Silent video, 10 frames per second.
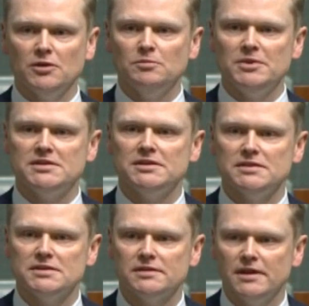
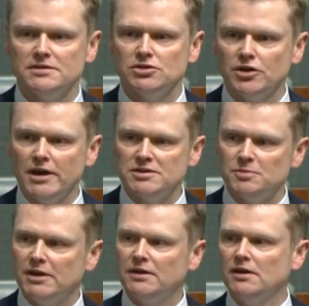business as a
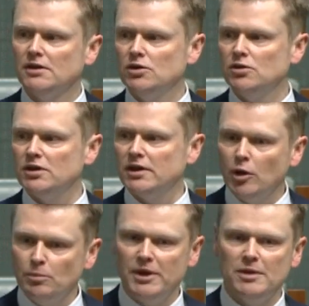tradesman who could
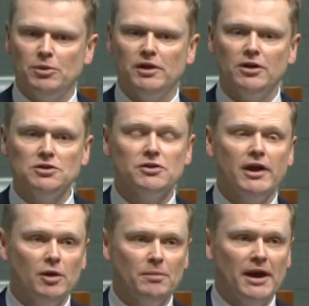help people and also
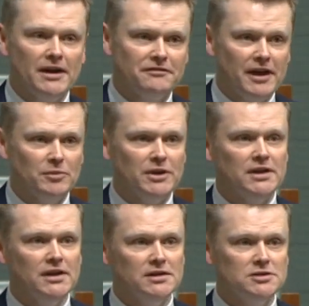help our family
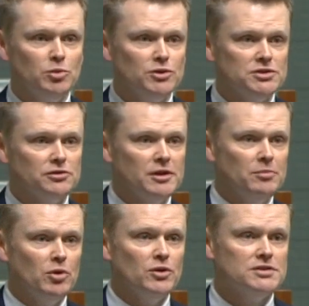to put his 3
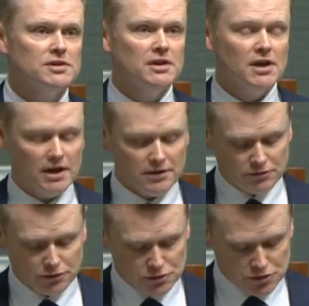boys
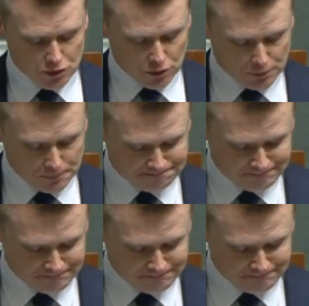through school.